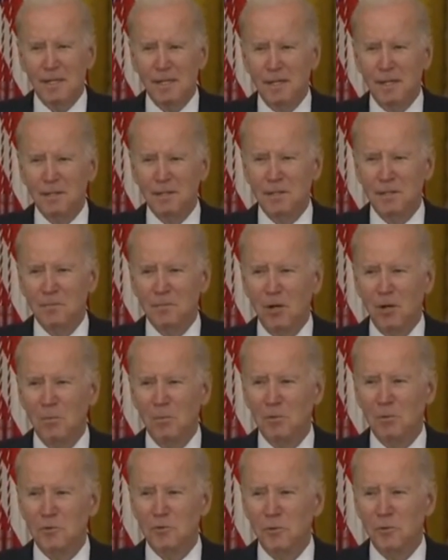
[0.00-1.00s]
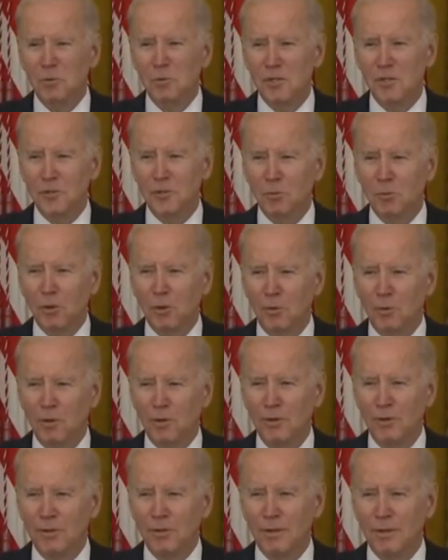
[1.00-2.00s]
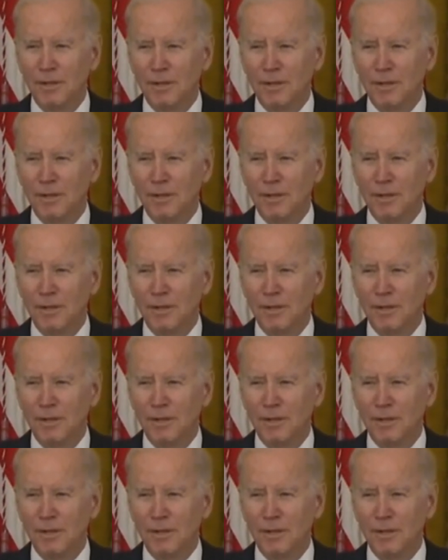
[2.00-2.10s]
a little almost too much to work with.